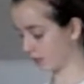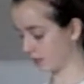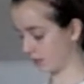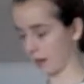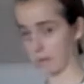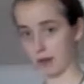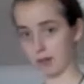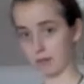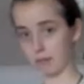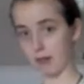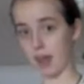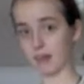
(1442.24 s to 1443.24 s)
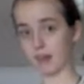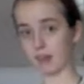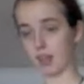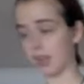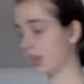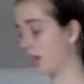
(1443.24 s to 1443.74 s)
like button band
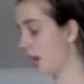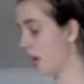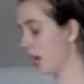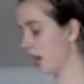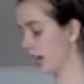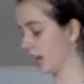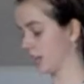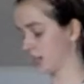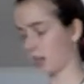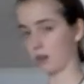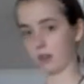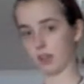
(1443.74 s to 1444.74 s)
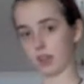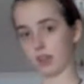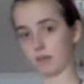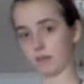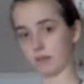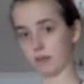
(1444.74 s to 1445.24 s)
thing because I don't like
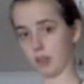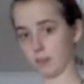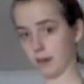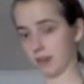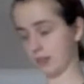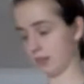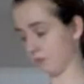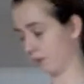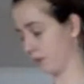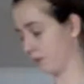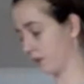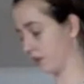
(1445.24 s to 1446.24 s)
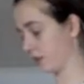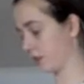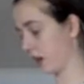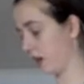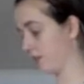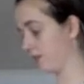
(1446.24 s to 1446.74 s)
really buttoning my stores
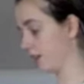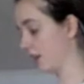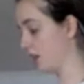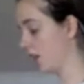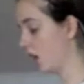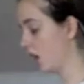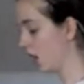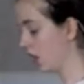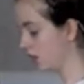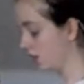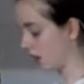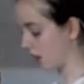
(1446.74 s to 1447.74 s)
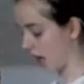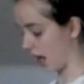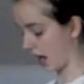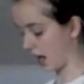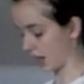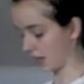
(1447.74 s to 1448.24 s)
often. So
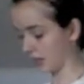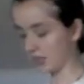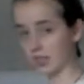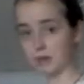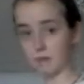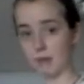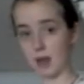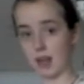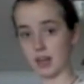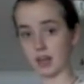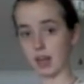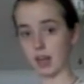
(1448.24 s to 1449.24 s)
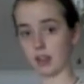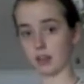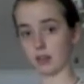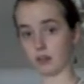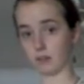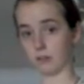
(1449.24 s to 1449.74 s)
I did pin a
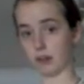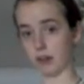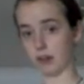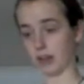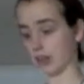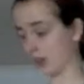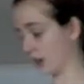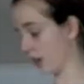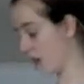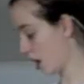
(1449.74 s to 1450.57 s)
little pin right here